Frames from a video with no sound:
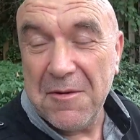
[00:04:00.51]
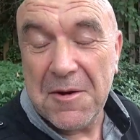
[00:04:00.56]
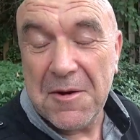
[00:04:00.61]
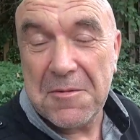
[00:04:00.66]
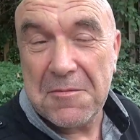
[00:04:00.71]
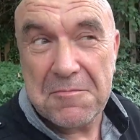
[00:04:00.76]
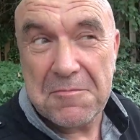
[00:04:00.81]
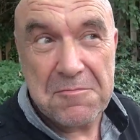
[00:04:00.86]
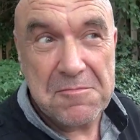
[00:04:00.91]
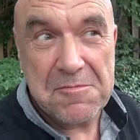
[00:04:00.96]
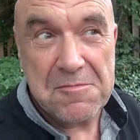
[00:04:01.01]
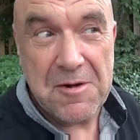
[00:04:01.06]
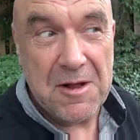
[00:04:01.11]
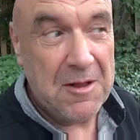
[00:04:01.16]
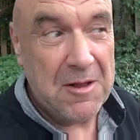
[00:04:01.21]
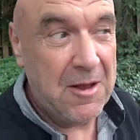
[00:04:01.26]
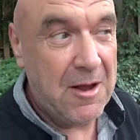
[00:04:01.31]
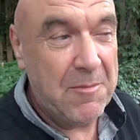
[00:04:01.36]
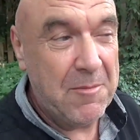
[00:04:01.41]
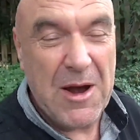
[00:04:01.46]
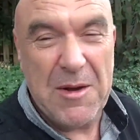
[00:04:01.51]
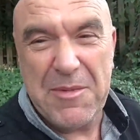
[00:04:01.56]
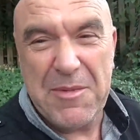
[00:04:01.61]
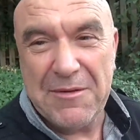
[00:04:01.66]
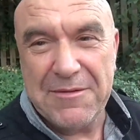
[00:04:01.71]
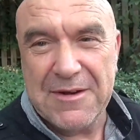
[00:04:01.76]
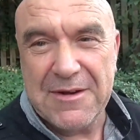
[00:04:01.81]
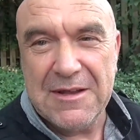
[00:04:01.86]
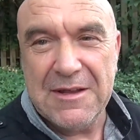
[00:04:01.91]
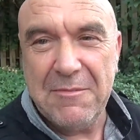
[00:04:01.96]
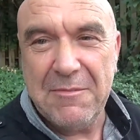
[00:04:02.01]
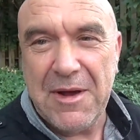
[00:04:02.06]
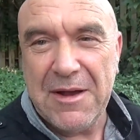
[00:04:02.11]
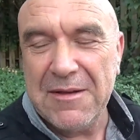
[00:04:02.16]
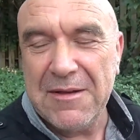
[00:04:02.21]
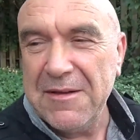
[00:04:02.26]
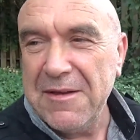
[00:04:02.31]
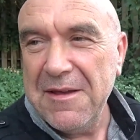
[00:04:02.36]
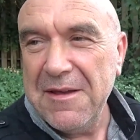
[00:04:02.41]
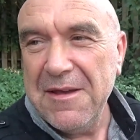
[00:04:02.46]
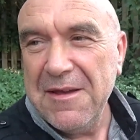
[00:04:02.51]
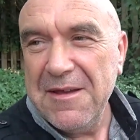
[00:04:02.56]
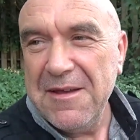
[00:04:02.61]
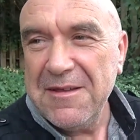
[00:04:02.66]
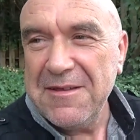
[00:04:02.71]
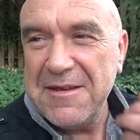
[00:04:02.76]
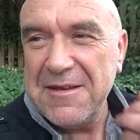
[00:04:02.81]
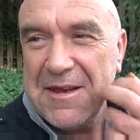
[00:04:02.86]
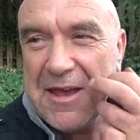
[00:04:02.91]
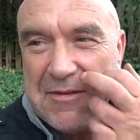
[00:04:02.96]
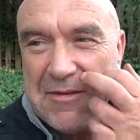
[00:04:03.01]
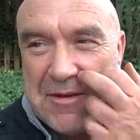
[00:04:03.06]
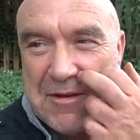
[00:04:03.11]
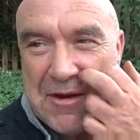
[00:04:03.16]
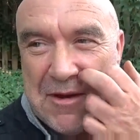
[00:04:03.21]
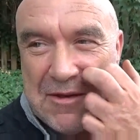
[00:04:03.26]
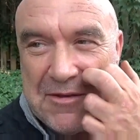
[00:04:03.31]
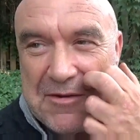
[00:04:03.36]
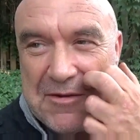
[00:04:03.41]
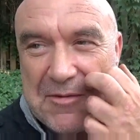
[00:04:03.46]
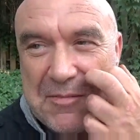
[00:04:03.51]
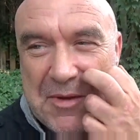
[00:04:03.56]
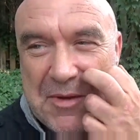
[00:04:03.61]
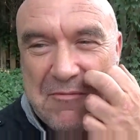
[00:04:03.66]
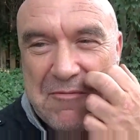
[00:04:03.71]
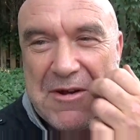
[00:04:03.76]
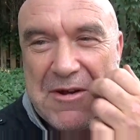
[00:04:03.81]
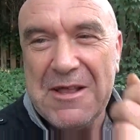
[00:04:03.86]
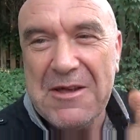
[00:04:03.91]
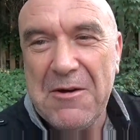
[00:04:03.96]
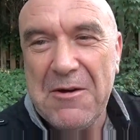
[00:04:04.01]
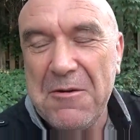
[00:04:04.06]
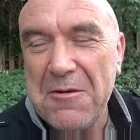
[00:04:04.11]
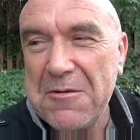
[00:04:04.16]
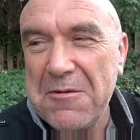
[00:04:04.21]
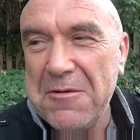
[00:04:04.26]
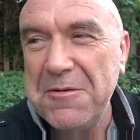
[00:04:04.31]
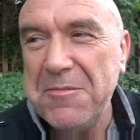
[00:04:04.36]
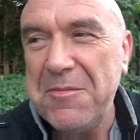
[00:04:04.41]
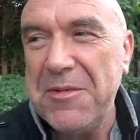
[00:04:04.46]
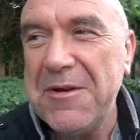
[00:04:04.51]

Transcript: but well, I might be able to get it back together. It's just been really awkward